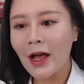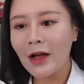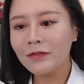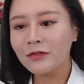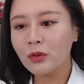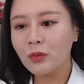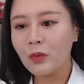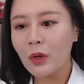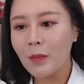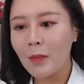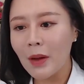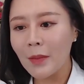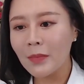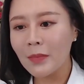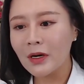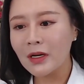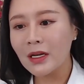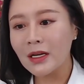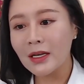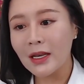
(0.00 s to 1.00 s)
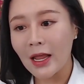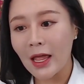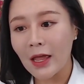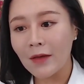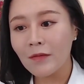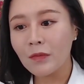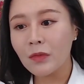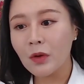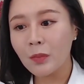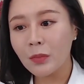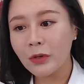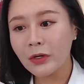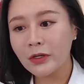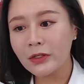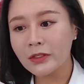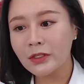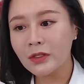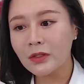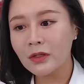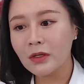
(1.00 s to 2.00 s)
have to remember the name of the
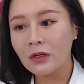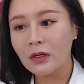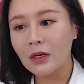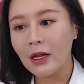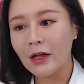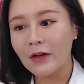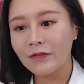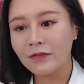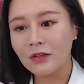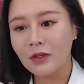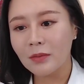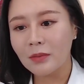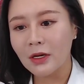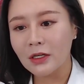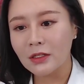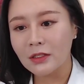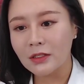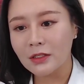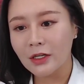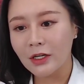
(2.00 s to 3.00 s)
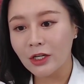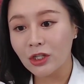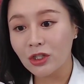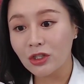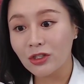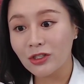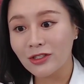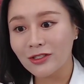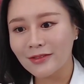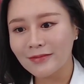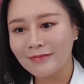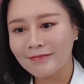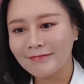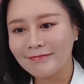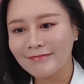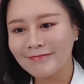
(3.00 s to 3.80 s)
person who left the message?